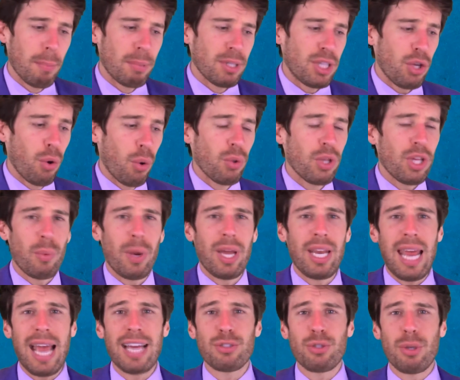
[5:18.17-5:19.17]
but the only way
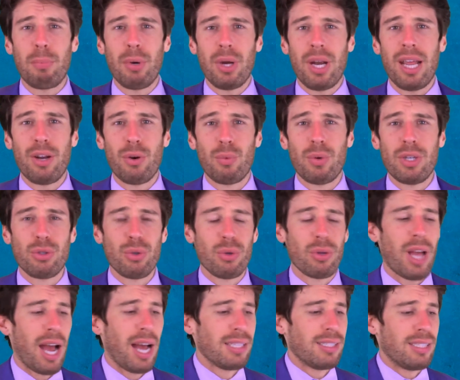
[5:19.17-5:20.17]
to actually put out original
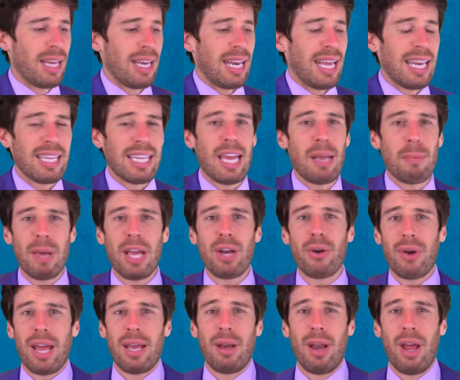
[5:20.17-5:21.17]
content and get
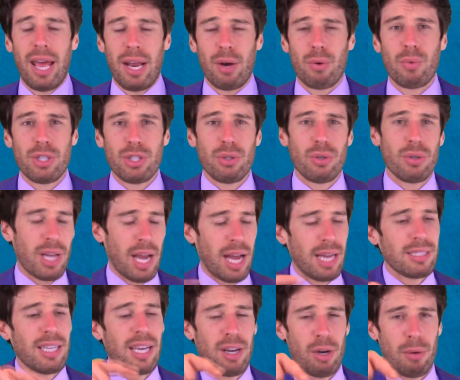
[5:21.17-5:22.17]
better at, at original
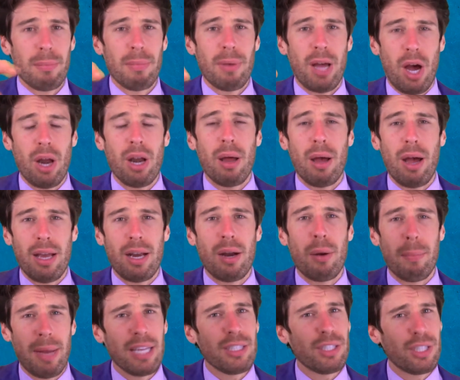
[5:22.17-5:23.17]
content, I'm, and
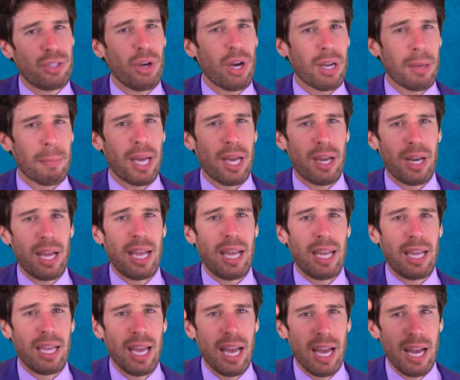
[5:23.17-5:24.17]
I'm about to talk about
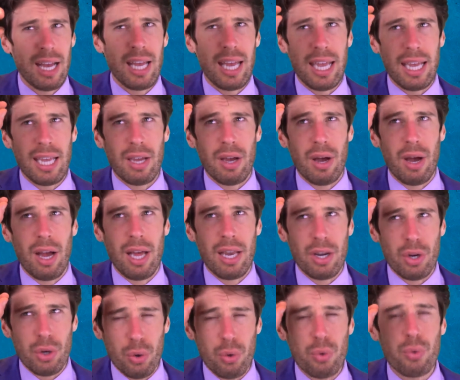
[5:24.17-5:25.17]
a a
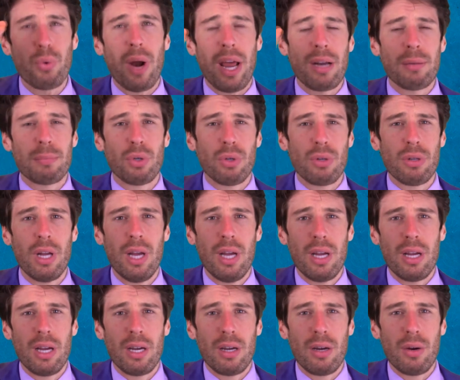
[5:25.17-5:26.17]
an incredible
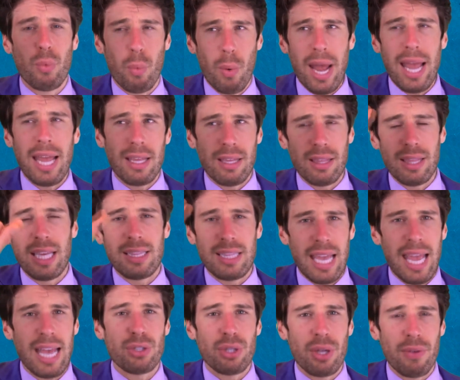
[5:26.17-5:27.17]
way that
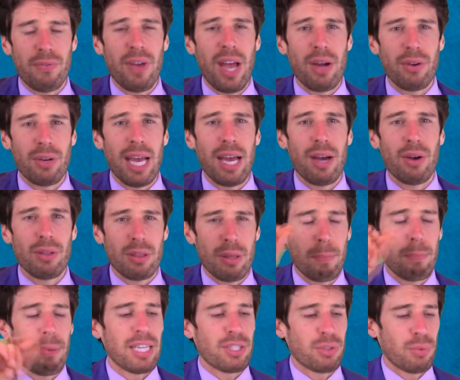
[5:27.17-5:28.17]
they actually found out
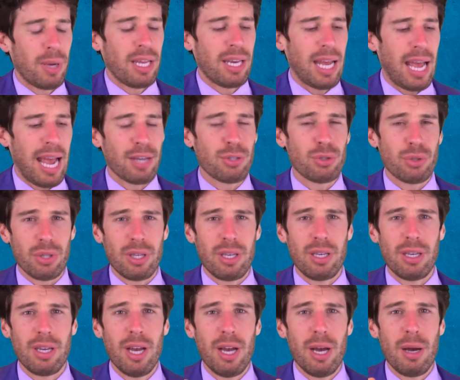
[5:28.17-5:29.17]
the best way to
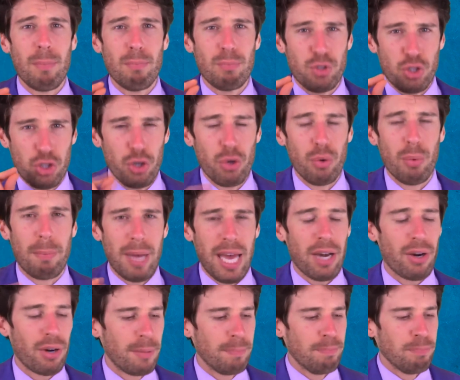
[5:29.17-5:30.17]
actually do
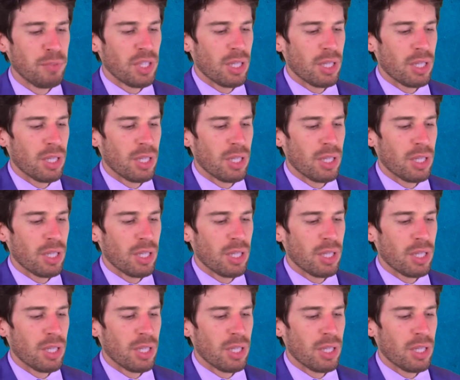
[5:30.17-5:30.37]
better.